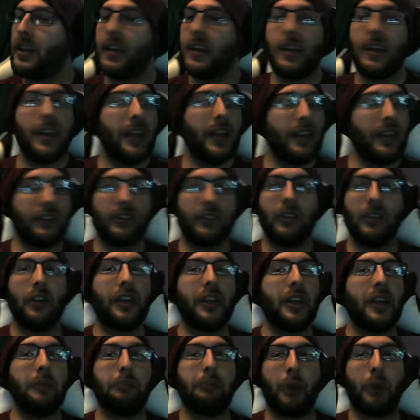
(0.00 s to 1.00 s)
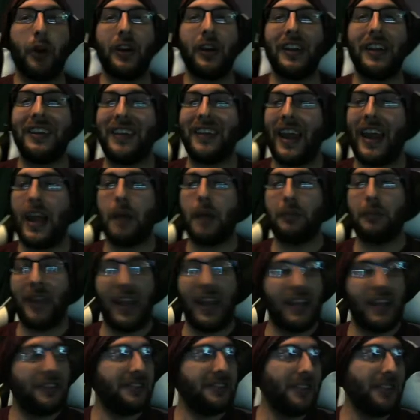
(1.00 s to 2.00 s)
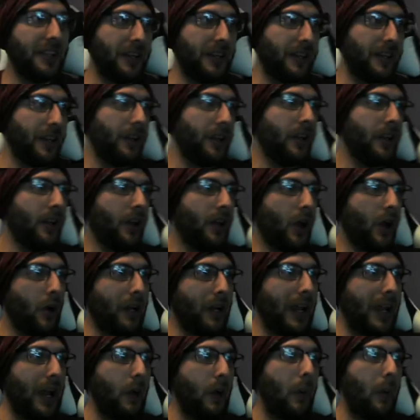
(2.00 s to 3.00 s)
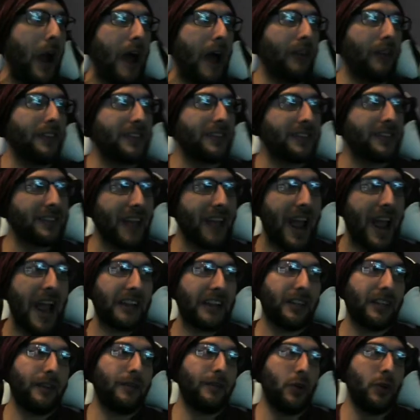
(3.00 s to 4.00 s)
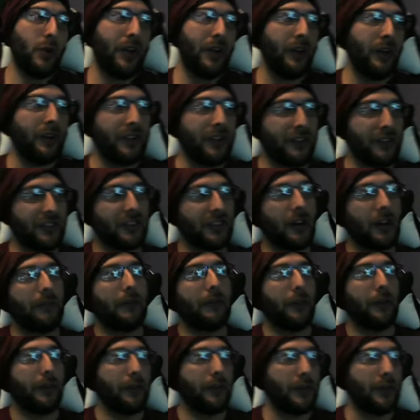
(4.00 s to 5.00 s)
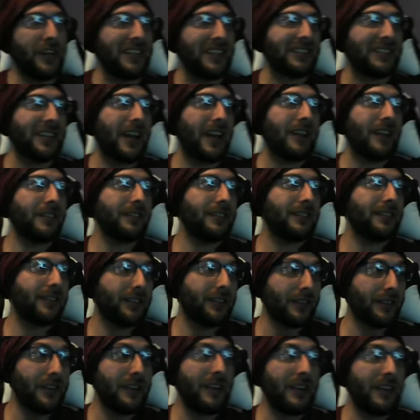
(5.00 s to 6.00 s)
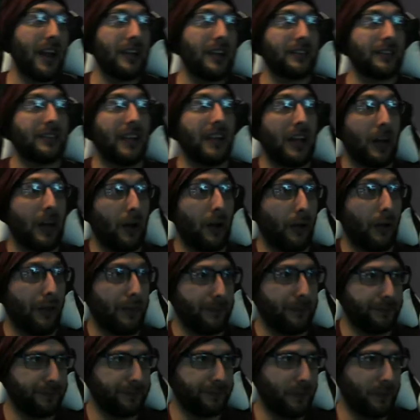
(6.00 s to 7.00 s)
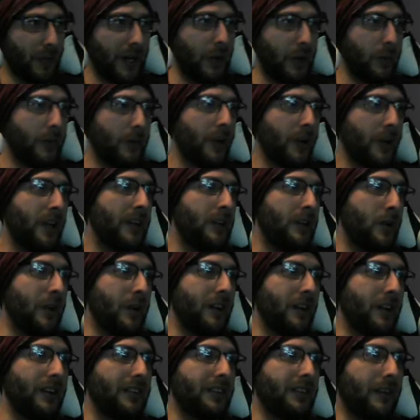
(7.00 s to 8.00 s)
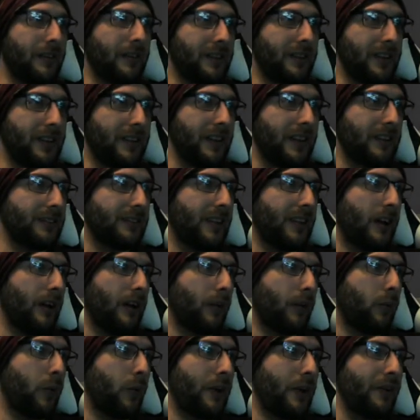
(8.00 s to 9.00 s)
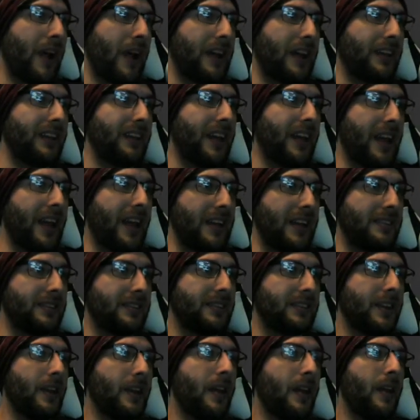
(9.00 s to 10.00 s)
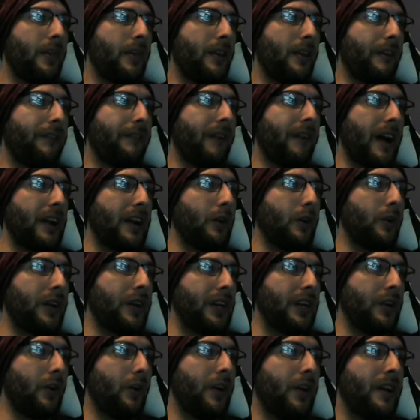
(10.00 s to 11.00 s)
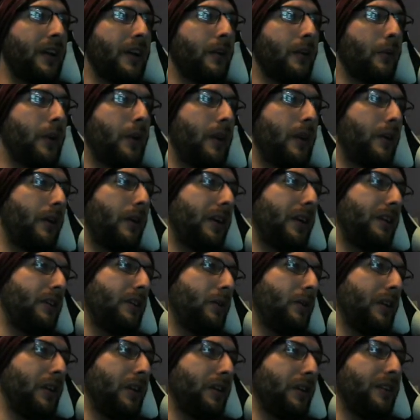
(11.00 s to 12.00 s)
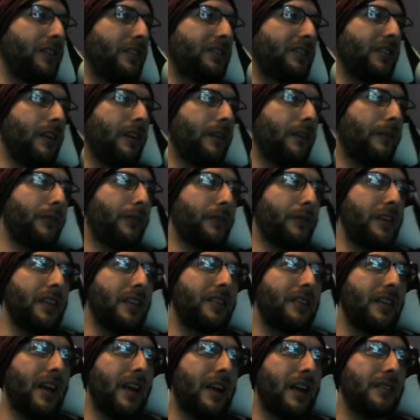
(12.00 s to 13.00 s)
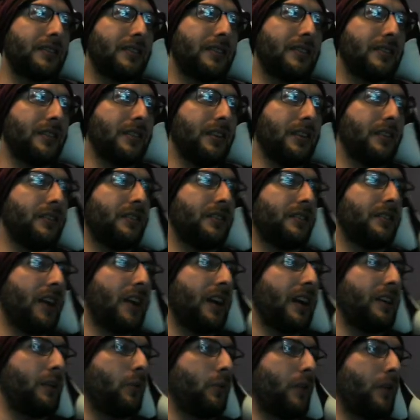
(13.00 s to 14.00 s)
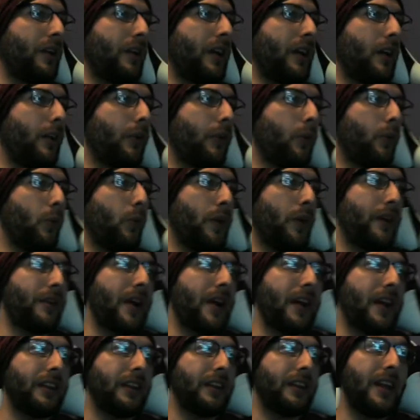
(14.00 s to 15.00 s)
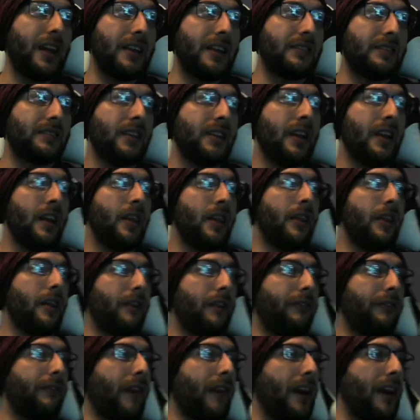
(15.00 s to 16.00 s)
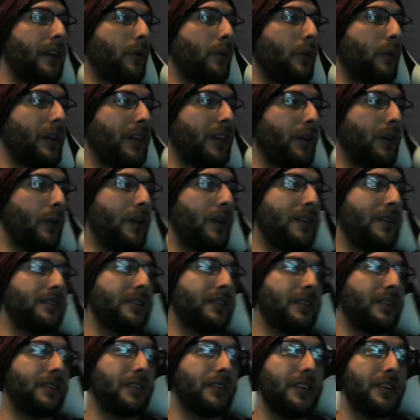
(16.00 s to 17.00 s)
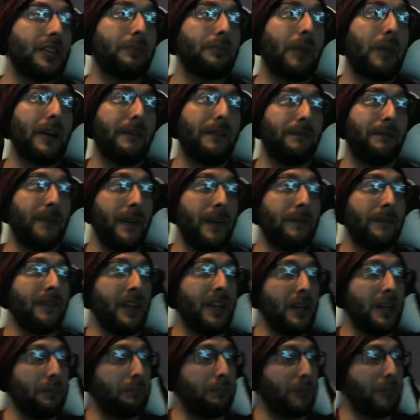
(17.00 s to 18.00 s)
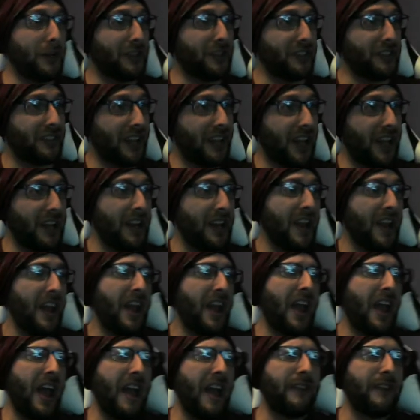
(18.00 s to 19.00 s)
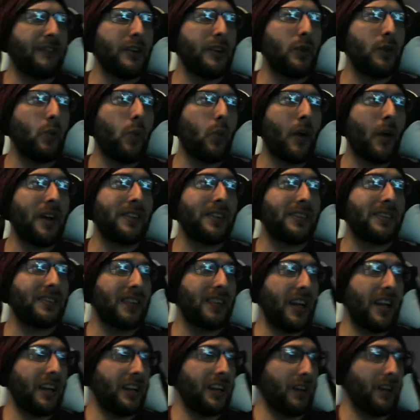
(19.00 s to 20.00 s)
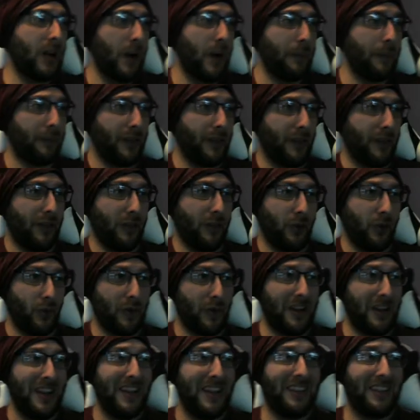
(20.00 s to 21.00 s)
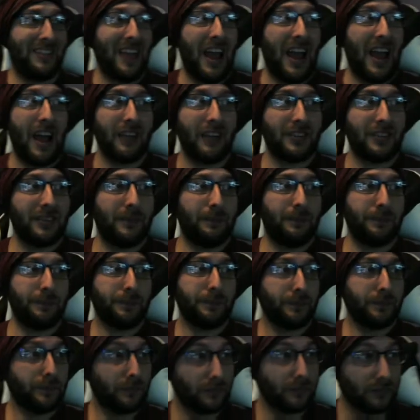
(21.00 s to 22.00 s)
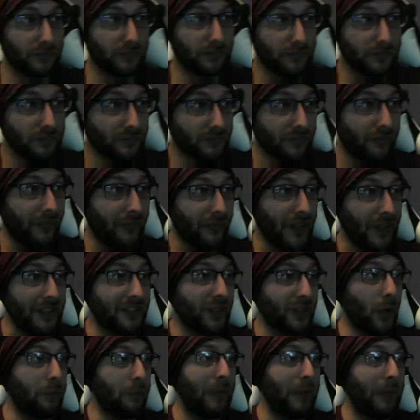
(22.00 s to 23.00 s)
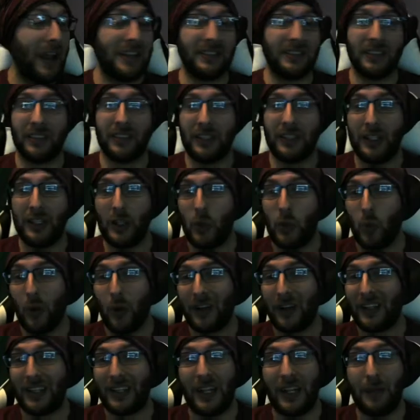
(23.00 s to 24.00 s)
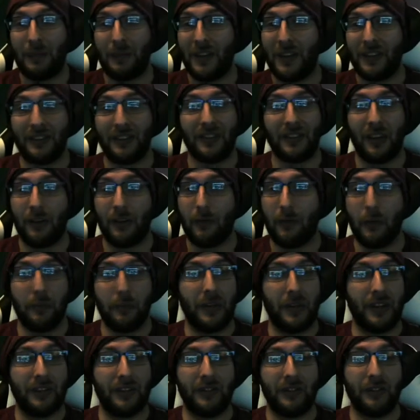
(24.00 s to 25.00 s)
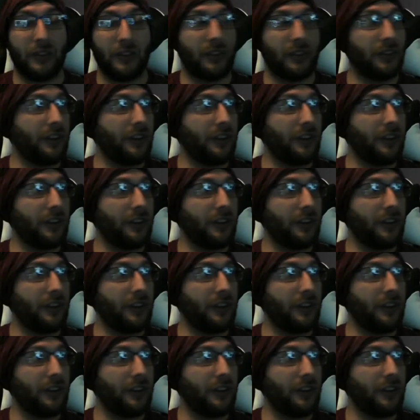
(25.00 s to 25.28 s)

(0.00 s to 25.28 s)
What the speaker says: is looking pretty damn tasty. Okay, while this is active, you heal yourself for 3,000 health, right? You heal yourself for 3,000 health when rally ends. The final heal, wait, you heal yourself 3,391 health when rally ends. The final heal is increased by 15% every 1 second up to 3,000. So basically, you want to keep this son of a bitch, just